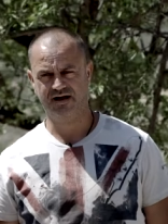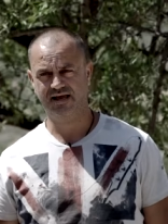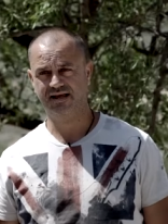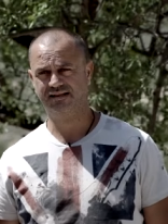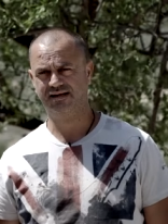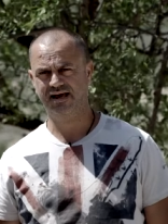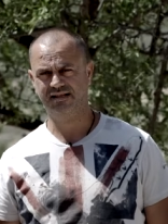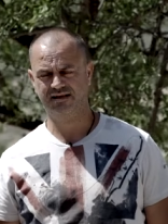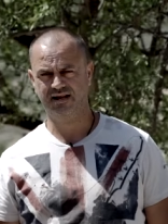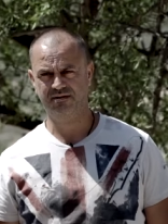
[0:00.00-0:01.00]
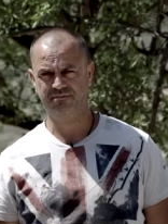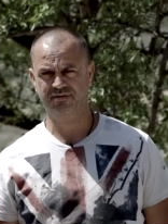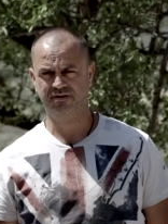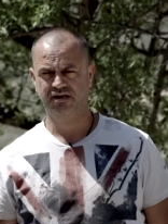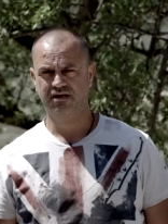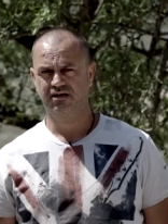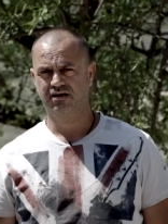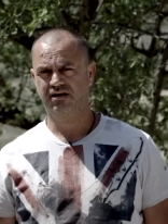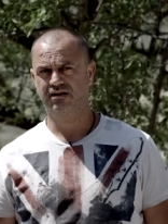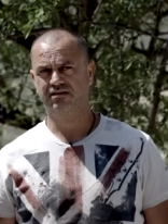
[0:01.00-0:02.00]
I had a nightclub
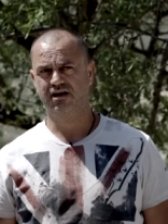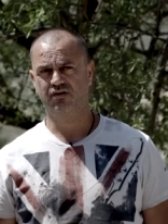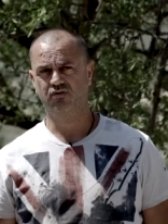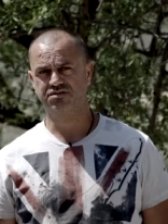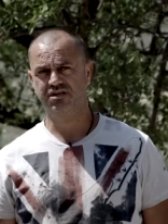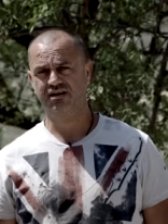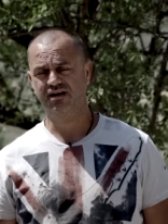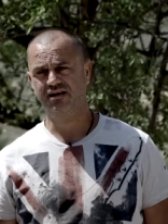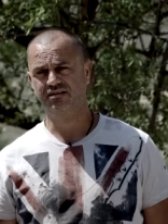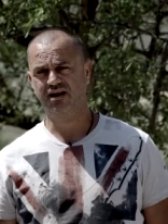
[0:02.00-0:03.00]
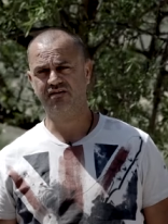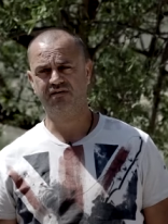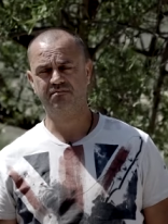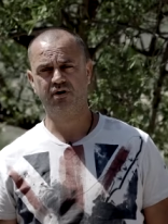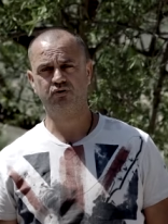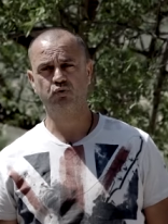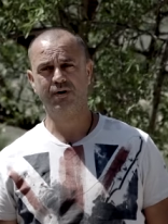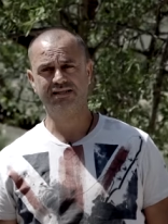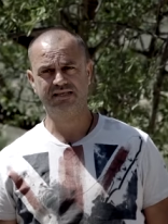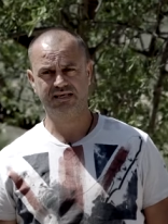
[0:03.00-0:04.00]
and I was in the nightlife about
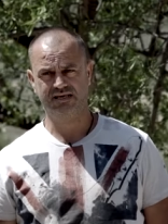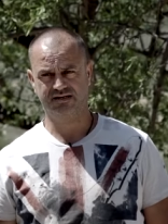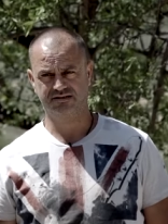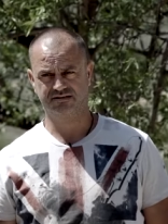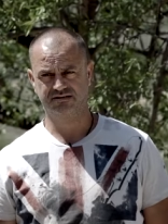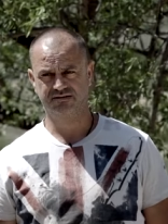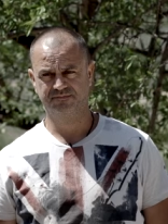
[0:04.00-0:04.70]
20 years.